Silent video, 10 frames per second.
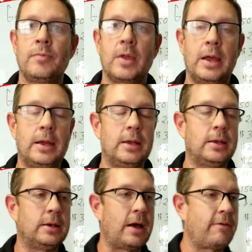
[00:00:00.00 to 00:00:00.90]

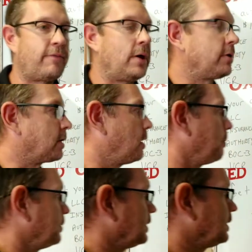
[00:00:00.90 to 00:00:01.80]
And I found a
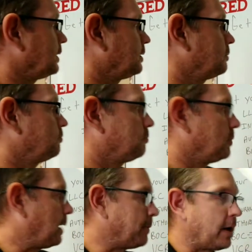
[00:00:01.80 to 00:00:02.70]
company,
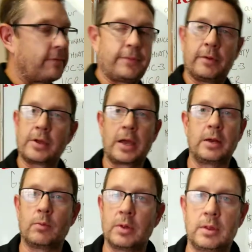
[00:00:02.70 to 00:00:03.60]
I'm not
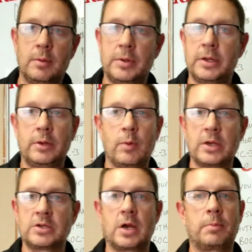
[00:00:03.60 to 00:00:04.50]
affiliated with them in any
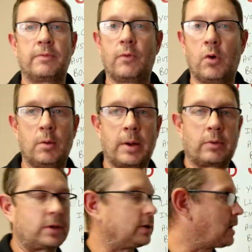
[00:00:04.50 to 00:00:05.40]
way, shape, or form. I
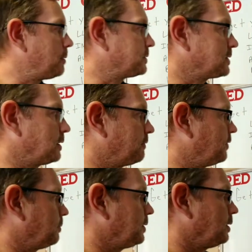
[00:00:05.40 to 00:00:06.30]
don't get compensated
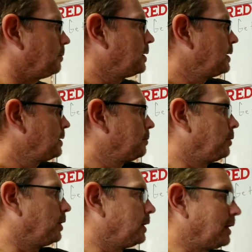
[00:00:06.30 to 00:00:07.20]
from them.
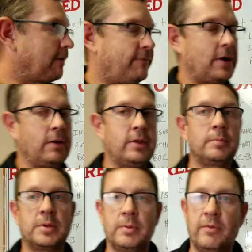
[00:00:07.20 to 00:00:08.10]
But I found
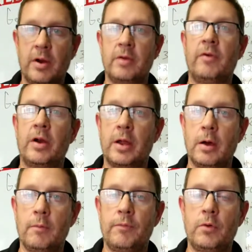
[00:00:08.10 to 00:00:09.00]
them to be very, very
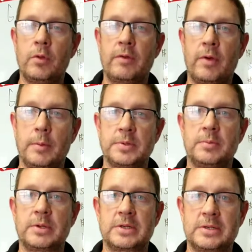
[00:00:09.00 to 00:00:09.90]
helpful. They've helped
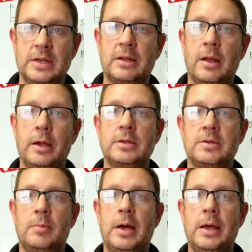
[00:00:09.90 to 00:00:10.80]
some existing clients
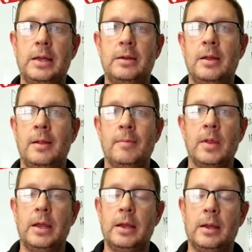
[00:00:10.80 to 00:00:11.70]
of mine,
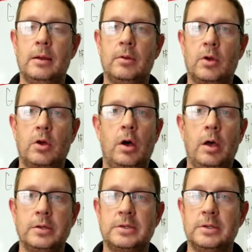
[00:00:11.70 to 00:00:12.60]
and the
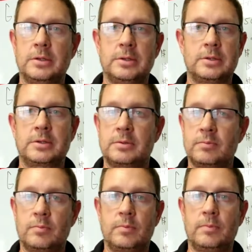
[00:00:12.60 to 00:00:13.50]
cost is
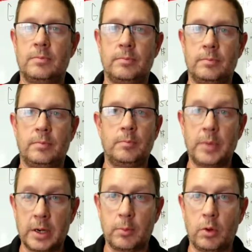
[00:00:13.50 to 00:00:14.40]

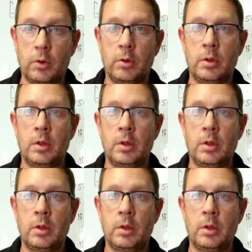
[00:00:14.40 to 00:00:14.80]
minimal